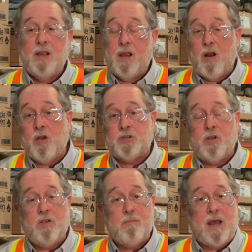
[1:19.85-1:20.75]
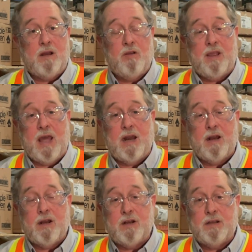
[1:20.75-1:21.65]
And also, you might look at it
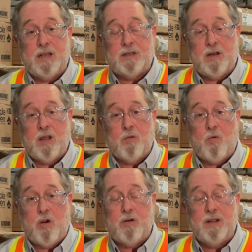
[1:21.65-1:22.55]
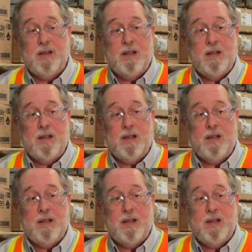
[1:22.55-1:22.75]
as another word.